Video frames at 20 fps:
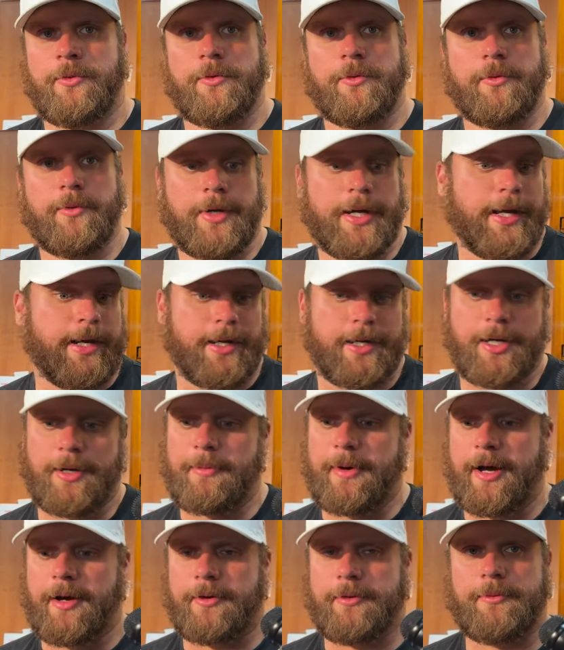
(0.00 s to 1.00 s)
We got to
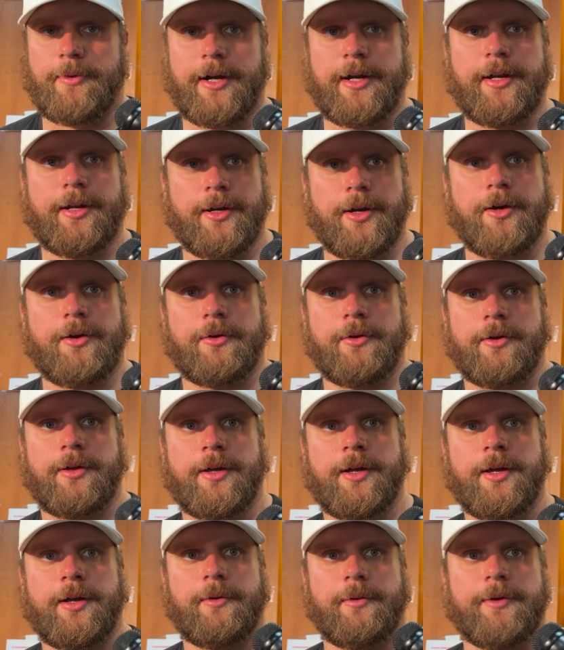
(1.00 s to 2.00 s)
come out ready to go.
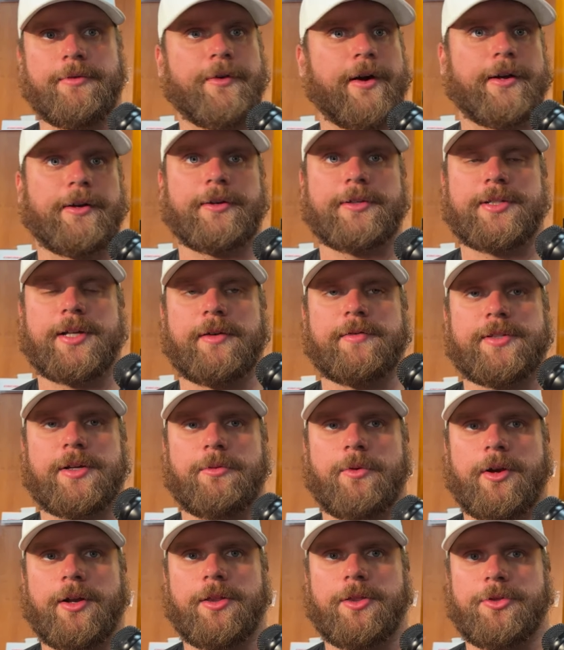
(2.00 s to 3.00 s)
And we find ourselves at
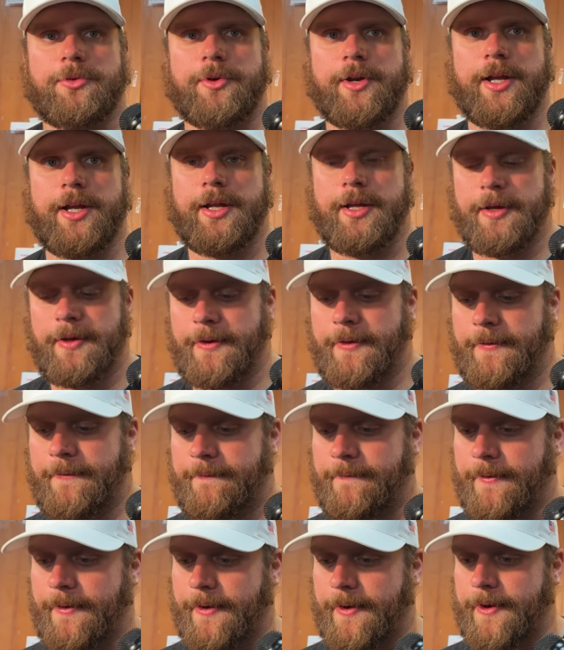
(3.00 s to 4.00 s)
1-3.
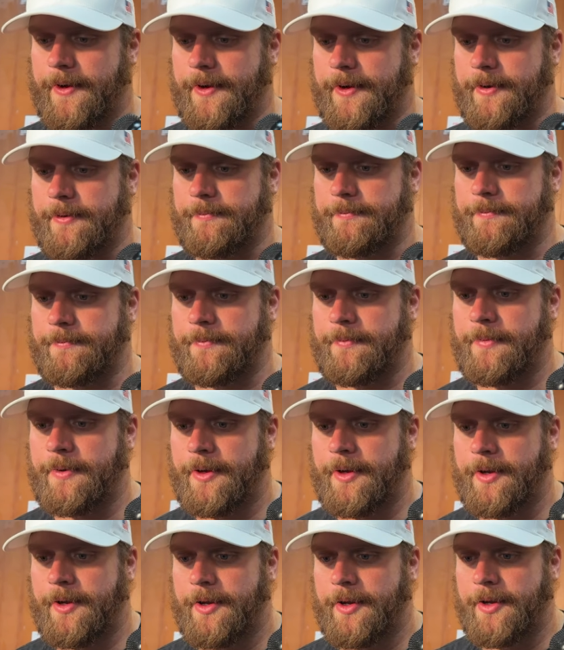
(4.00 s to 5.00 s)
You
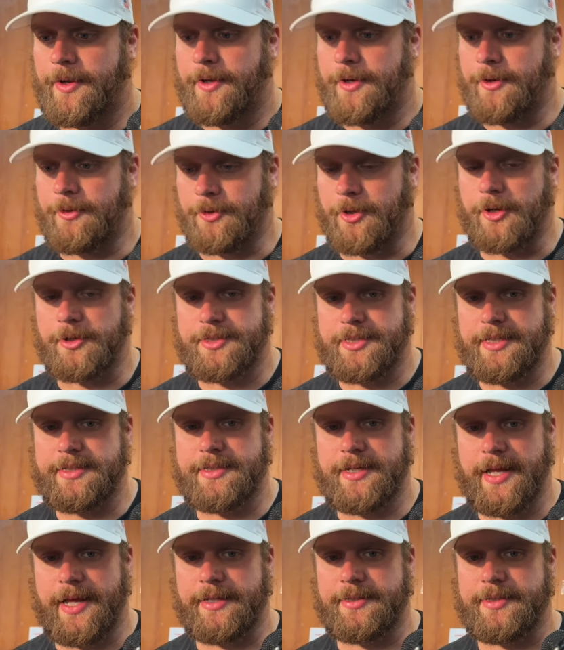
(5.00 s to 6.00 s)
know, long
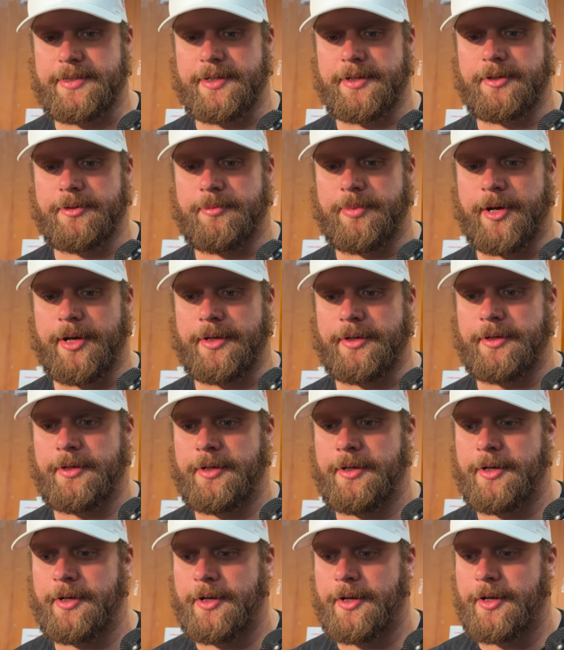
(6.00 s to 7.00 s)
season ahead still, but,
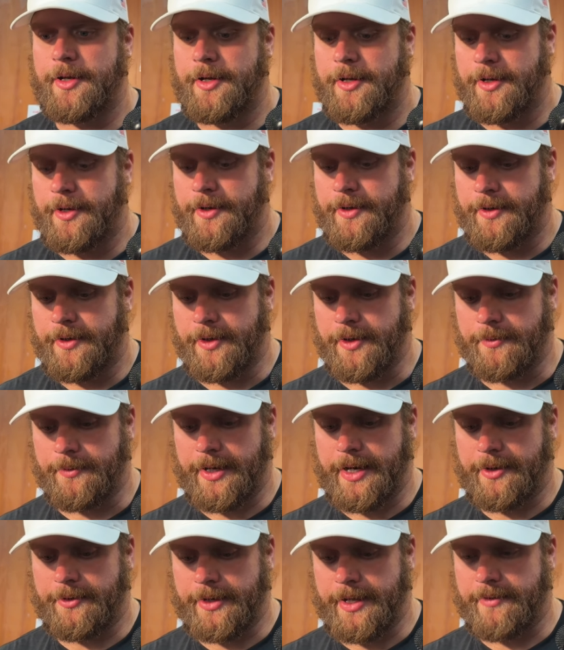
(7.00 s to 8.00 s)
you know,
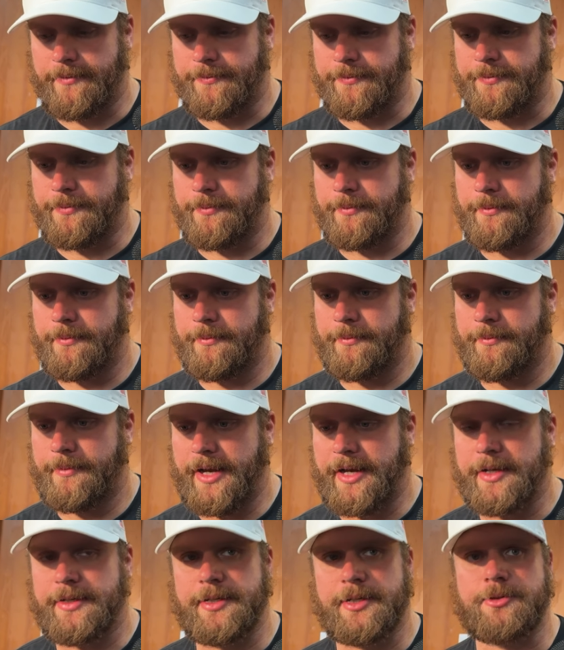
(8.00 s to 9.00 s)
we don't have
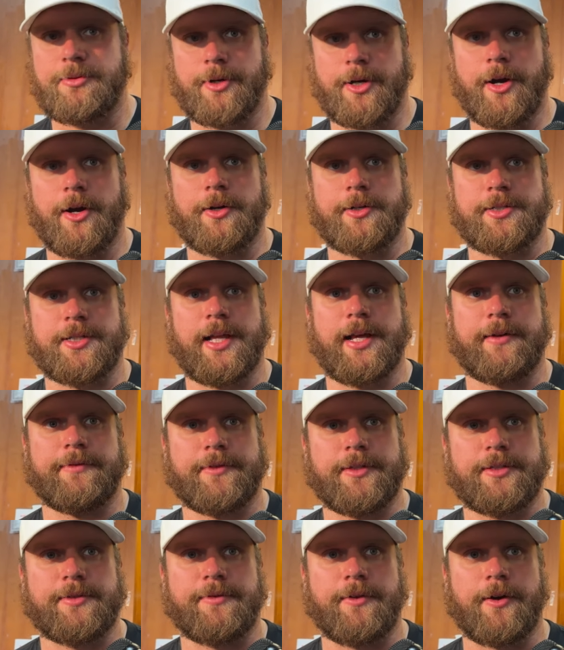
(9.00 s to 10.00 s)
many disregards
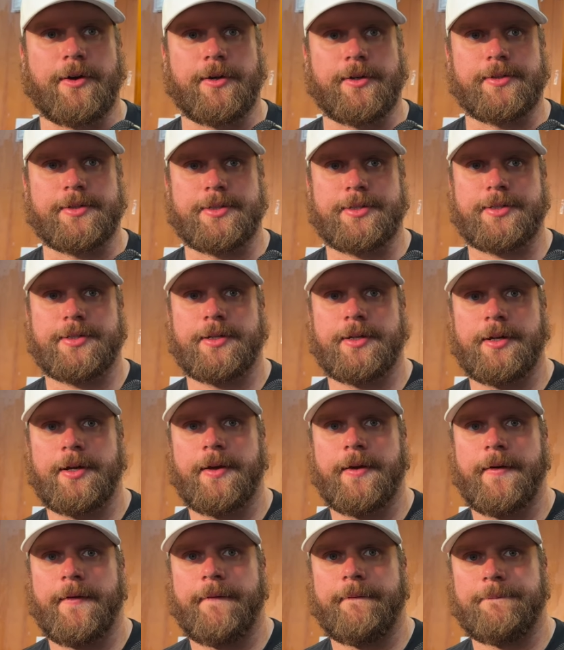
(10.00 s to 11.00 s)
left as far as,
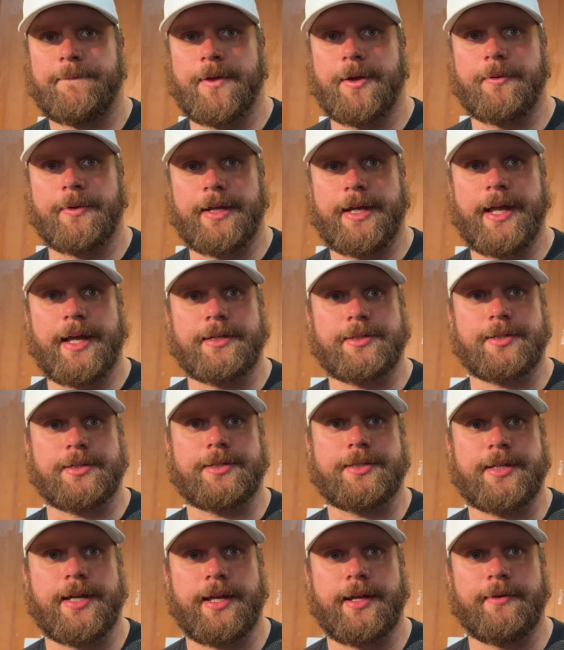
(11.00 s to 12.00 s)
you know, we can't
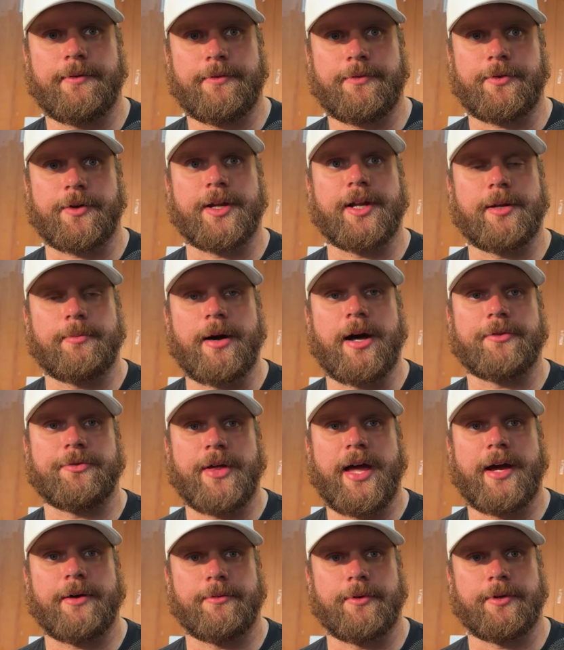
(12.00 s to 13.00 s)
just say forget about
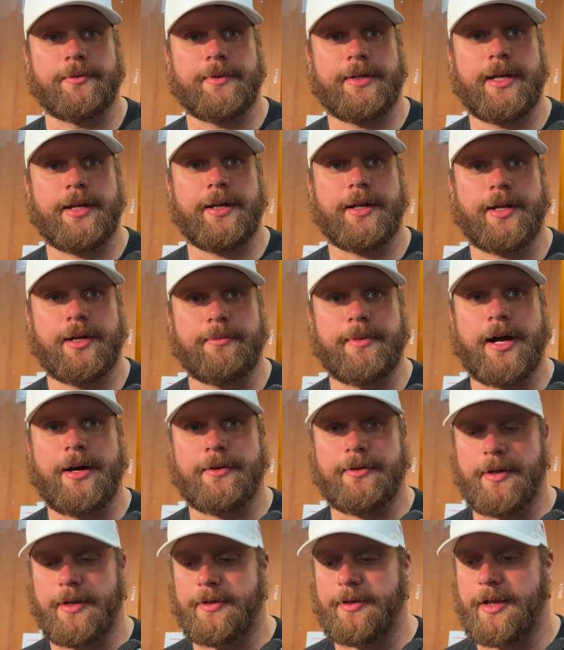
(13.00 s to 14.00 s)
that one. We need to come
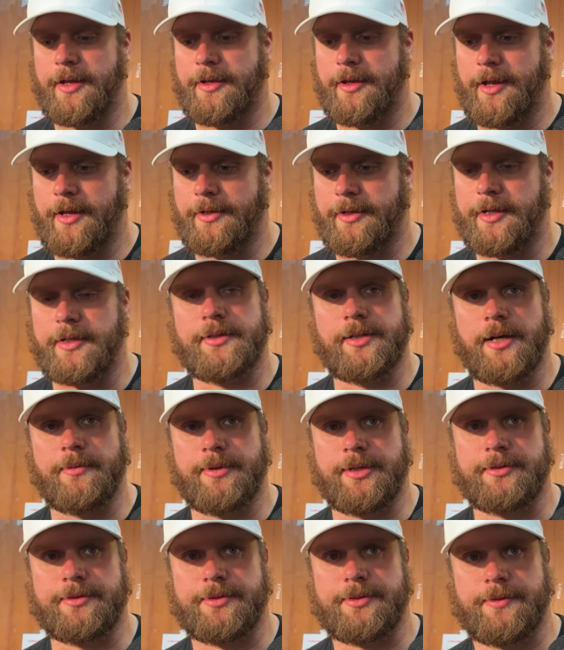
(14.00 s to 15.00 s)
out and get
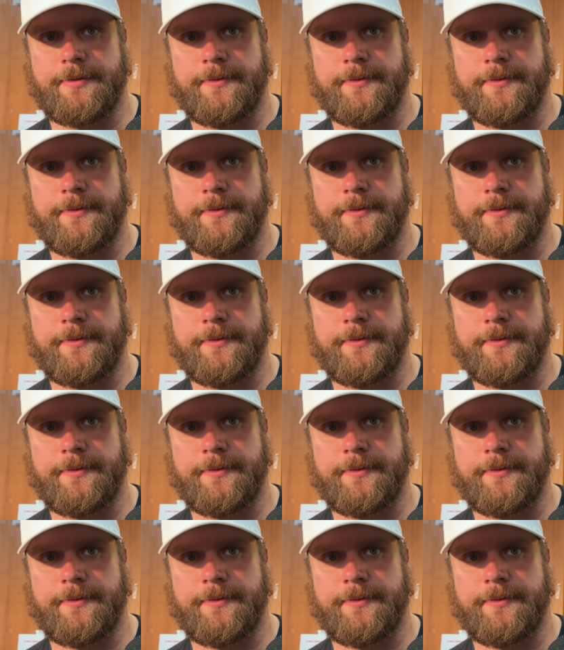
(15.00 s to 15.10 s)
W's.